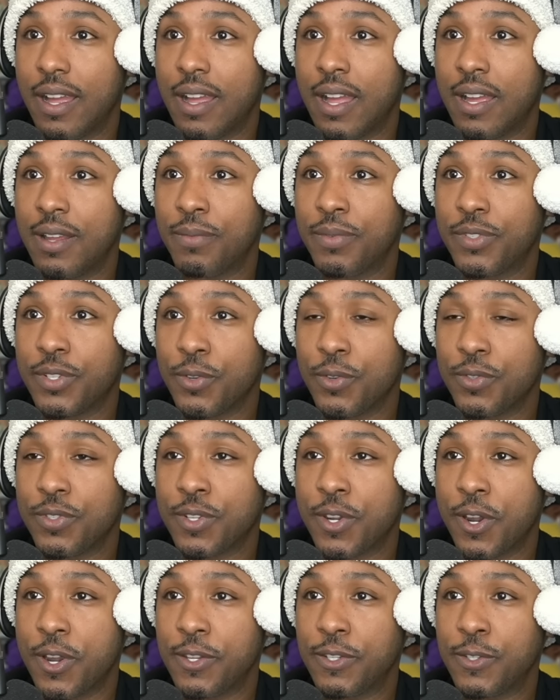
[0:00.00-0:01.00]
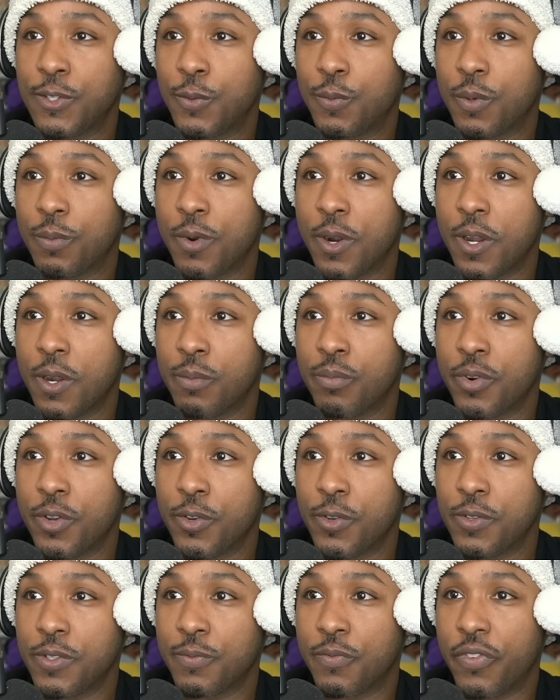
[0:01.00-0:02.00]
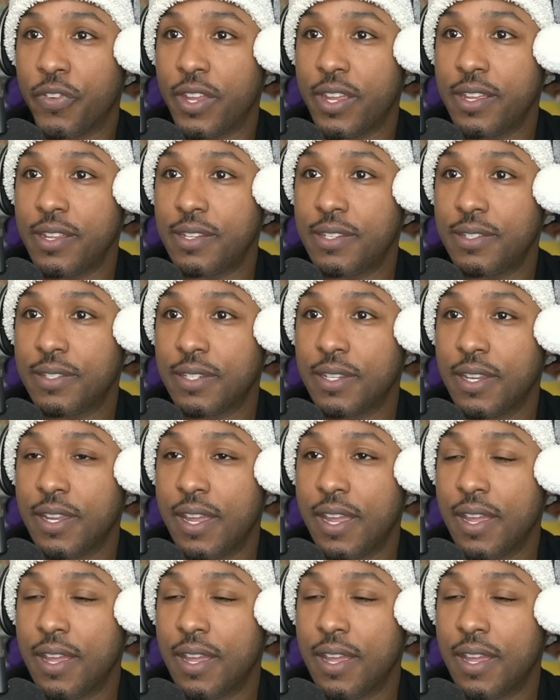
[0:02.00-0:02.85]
I'm so sorry, Super Mario Bros. Vans.